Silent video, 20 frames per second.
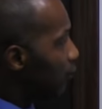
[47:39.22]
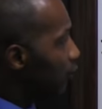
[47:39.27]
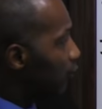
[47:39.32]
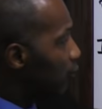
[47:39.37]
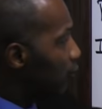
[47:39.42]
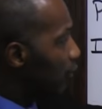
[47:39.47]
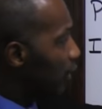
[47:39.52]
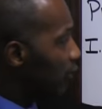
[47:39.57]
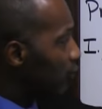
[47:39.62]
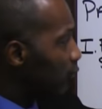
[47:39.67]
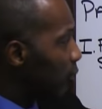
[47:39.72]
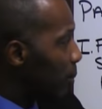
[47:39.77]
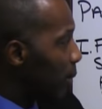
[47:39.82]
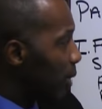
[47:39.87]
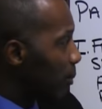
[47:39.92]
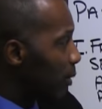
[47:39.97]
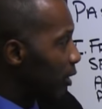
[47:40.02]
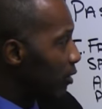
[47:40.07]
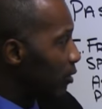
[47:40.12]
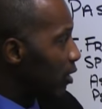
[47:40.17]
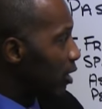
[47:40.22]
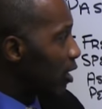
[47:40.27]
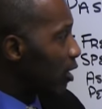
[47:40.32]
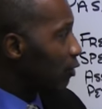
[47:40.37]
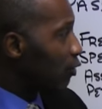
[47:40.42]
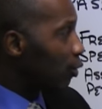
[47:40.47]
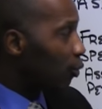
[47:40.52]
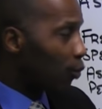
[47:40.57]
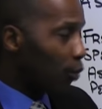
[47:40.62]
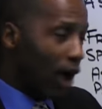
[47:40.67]
The Sixth Amendment,
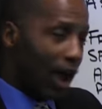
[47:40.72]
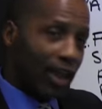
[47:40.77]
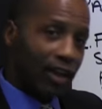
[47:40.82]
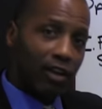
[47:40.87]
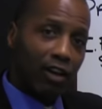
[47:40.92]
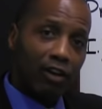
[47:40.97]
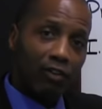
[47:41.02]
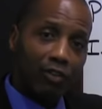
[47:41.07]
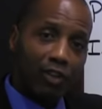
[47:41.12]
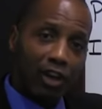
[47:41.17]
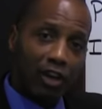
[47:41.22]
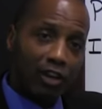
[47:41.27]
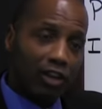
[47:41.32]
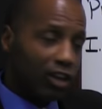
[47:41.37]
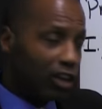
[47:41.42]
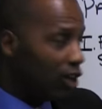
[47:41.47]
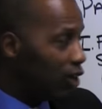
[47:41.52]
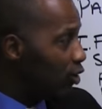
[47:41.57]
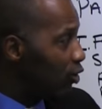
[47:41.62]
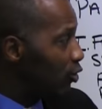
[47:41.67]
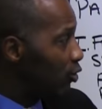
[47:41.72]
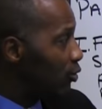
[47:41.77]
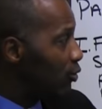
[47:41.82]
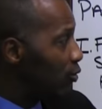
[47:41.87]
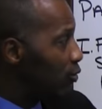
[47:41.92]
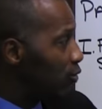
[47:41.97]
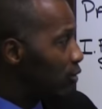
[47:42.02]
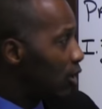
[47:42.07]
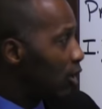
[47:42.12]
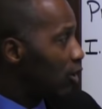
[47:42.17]
the right of the
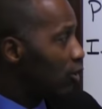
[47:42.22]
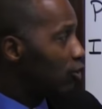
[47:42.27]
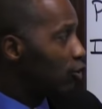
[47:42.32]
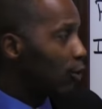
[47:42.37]
accused